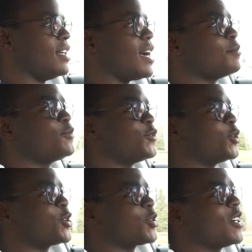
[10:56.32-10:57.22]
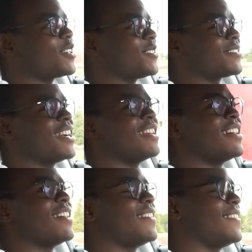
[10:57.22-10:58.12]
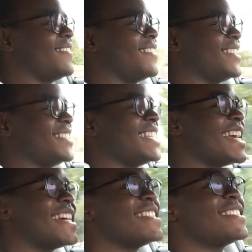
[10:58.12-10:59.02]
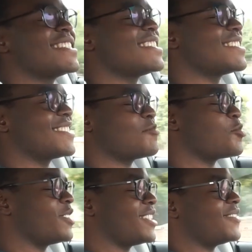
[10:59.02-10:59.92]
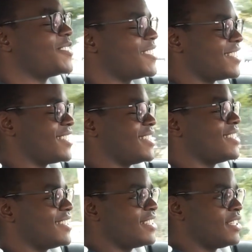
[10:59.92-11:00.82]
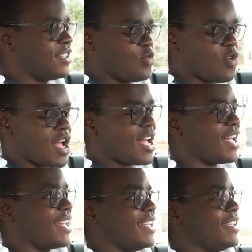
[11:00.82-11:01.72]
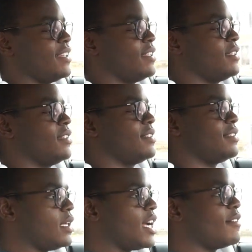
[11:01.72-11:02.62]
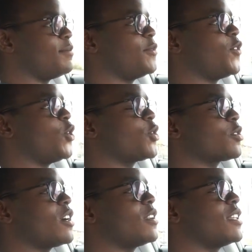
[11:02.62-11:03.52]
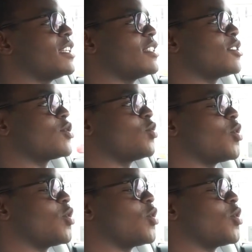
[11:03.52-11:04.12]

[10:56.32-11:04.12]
I'm full throttle right now, and the engine just won't come on. Why? I'm full throttle and it just